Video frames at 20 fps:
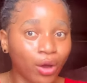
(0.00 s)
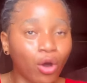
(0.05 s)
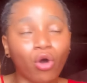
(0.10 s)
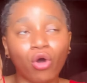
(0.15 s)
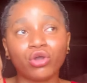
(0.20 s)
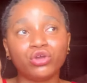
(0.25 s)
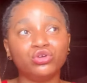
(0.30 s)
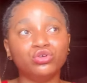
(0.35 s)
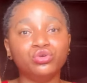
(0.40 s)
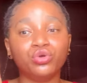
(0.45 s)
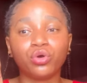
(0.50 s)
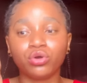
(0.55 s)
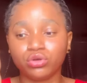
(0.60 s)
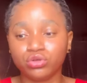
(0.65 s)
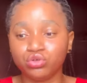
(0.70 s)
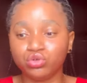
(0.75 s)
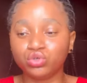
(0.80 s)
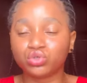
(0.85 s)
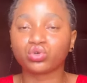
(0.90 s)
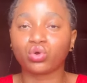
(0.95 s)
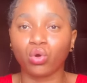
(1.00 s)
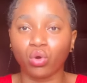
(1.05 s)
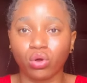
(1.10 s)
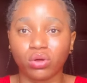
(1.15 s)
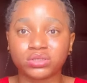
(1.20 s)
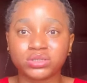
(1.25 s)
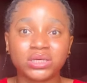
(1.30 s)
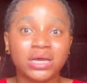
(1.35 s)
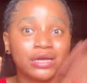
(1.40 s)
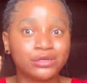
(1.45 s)
or you know, use
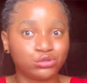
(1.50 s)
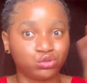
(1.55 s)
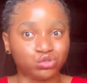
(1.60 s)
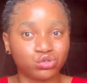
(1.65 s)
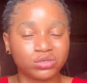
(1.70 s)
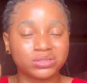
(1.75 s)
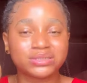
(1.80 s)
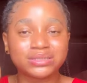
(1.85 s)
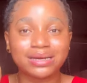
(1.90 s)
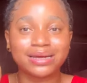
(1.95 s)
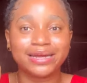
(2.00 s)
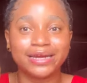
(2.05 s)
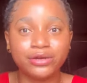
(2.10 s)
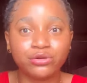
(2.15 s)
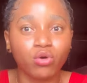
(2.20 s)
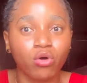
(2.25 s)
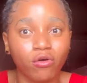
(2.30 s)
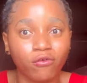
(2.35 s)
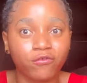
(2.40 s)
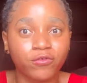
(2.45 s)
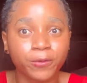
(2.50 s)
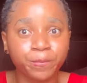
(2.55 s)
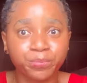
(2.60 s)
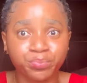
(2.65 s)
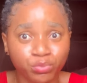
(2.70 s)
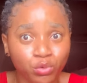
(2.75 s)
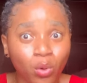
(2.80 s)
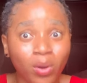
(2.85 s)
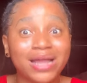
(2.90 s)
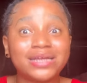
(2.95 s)
cloth to just clean off.
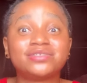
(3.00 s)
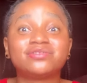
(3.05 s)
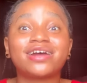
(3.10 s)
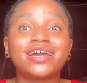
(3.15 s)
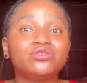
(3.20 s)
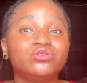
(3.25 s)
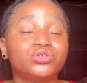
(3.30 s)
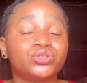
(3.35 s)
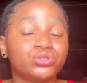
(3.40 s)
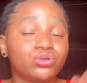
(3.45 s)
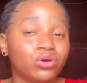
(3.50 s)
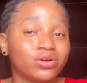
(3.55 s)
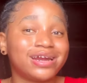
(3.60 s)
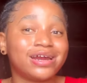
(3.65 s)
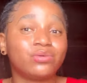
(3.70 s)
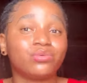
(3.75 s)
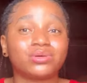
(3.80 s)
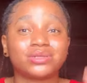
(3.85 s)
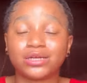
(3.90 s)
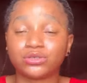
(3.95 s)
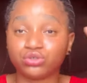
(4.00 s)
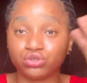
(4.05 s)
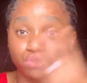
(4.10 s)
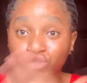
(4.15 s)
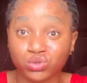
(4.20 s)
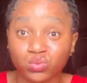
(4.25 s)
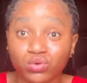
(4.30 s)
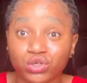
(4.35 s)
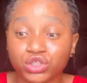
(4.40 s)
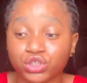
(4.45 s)
No, I tried using ordinary water to
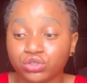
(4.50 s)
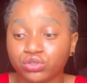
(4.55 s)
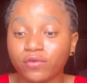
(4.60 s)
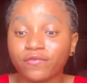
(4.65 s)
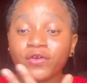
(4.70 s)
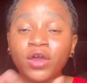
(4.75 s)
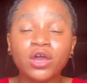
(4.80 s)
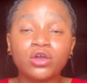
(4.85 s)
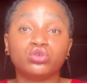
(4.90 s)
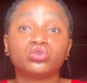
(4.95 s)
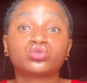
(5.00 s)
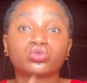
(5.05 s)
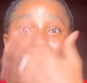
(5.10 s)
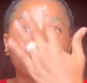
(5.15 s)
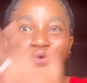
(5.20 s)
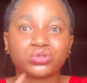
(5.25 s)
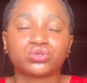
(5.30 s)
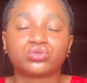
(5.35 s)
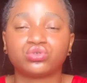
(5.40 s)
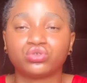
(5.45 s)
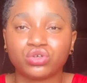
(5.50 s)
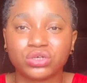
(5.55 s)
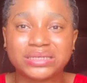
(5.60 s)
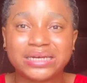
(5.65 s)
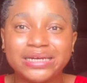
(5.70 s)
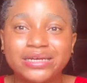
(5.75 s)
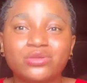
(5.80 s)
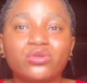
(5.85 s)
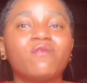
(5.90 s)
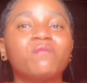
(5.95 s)
just wash it off, use cloth to just
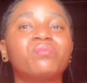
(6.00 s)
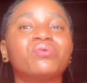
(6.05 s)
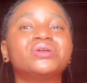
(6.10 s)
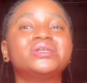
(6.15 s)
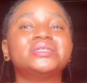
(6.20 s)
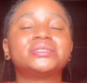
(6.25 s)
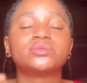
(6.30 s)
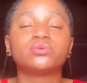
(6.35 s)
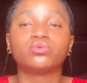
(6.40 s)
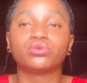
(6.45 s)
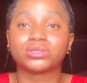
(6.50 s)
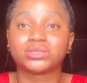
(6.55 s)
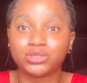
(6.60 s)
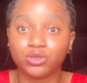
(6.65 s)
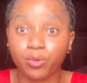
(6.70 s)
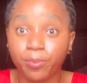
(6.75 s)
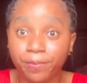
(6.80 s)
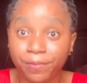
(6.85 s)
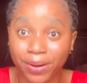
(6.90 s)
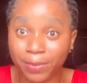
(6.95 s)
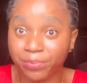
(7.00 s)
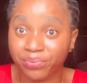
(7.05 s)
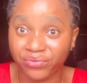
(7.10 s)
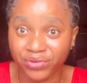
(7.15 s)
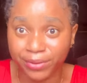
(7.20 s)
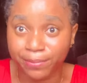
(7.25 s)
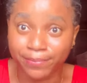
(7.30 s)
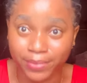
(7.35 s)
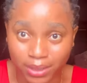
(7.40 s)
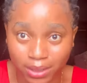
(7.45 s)
clean it off, but the thing was still
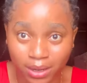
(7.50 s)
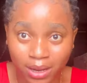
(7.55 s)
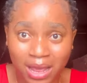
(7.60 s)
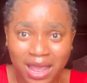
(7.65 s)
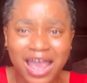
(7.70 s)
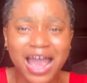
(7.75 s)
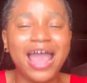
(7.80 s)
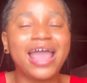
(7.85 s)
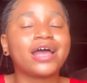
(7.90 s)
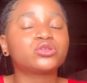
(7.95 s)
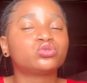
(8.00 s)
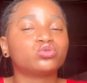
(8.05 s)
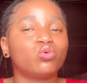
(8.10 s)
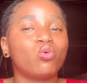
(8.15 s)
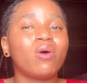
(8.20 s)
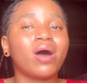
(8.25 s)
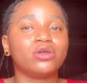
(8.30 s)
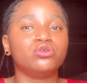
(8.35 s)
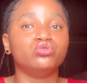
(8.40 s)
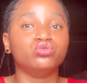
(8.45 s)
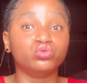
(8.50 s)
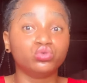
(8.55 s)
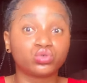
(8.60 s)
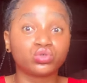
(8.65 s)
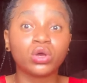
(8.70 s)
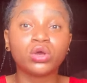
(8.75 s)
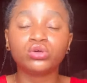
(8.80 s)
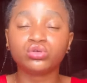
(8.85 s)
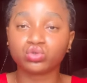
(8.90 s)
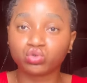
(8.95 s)
peppering me. I had to go and use
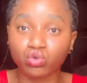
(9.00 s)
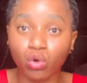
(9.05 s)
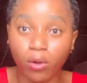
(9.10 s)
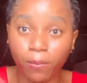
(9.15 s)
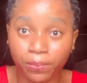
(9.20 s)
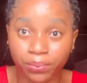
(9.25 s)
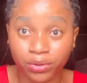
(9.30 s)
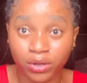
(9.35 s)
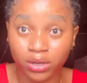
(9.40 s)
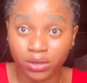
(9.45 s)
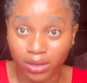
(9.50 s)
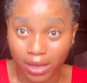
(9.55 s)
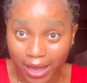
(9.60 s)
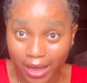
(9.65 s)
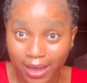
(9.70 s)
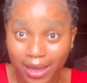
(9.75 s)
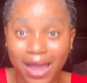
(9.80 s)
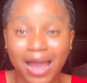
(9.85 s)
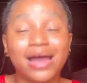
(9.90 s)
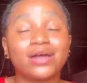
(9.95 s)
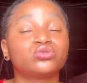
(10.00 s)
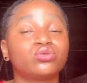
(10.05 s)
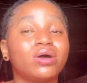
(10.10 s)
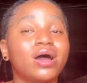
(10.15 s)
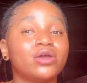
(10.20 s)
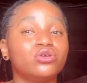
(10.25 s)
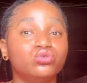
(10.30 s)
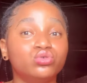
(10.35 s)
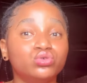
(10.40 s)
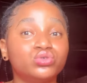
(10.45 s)
soap. I had to go
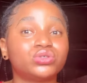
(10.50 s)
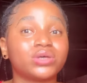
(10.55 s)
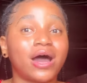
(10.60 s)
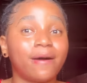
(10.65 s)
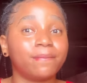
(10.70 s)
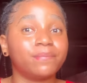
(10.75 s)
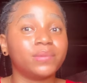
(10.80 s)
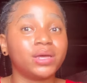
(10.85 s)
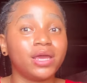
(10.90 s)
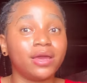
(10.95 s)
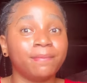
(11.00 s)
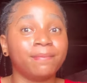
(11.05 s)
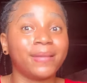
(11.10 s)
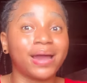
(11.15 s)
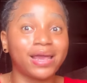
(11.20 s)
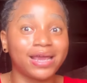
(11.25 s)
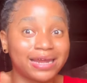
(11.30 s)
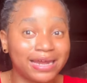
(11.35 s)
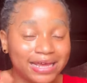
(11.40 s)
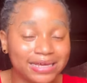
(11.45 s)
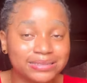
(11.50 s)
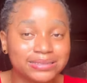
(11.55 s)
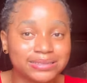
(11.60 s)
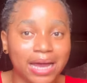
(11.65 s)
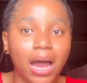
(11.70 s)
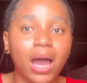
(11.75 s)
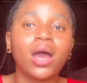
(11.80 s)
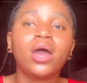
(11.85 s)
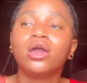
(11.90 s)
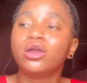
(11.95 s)
and use my
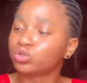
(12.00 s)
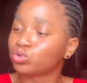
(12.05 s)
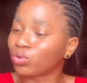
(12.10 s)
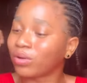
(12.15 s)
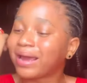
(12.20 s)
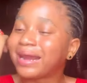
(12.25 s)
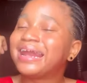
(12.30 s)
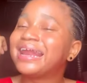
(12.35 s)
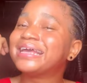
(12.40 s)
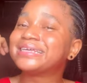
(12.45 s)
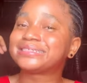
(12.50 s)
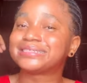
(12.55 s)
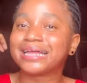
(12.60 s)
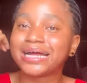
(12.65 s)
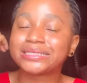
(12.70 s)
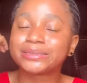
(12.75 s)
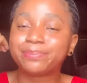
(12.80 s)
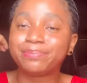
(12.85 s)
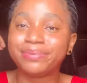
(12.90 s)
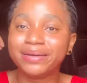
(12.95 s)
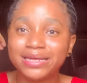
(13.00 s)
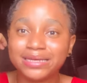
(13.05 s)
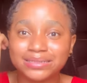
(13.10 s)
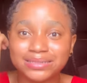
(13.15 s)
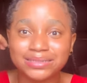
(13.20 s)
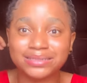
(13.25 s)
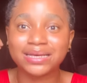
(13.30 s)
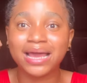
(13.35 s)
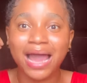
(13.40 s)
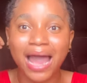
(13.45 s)
cleanser to cleanse that
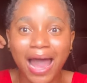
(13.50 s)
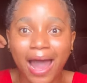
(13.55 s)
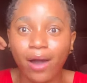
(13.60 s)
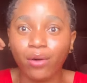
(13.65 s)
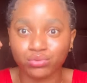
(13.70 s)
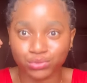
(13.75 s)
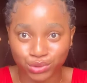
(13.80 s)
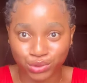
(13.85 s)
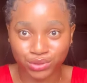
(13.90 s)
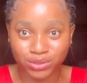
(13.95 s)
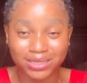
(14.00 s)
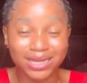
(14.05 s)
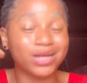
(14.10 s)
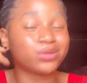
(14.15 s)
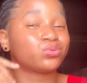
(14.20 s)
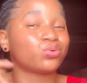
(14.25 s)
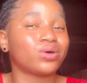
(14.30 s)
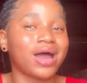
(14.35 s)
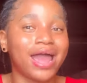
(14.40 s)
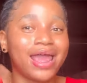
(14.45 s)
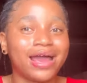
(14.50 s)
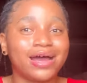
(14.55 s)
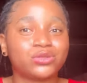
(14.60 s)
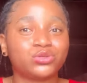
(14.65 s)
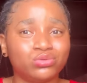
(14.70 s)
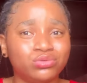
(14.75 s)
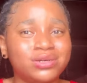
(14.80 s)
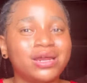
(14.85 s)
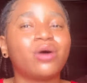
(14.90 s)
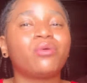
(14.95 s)
place out. That's what I had
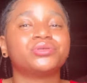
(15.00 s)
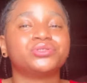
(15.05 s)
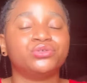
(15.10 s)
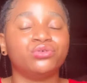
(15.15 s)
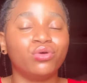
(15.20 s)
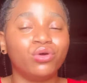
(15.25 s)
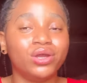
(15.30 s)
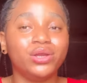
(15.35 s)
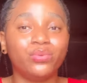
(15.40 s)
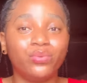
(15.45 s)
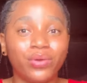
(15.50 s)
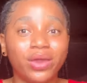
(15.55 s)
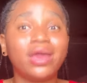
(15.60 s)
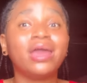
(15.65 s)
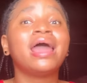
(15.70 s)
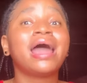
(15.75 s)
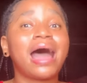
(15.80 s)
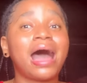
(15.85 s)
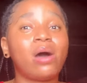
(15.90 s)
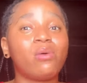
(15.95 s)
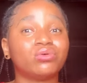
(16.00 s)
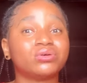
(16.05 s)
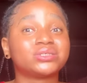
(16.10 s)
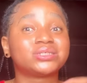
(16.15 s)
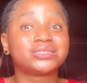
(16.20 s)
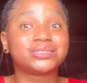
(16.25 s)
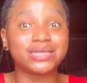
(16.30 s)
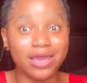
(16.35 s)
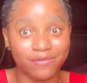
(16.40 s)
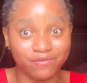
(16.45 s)
to do. That was the only way I
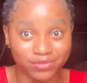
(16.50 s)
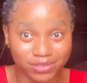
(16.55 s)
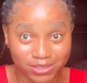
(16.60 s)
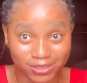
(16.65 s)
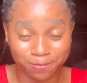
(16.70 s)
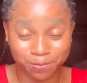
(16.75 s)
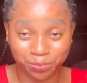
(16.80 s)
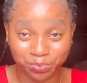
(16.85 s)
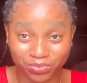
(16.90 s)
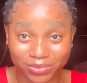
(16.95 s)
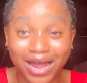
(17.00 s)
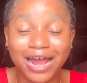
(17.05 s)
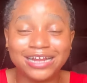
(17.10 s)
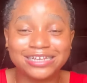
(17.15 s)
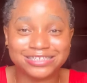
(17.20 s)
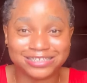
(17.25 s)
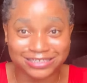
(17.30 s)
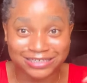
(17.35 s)
was saved that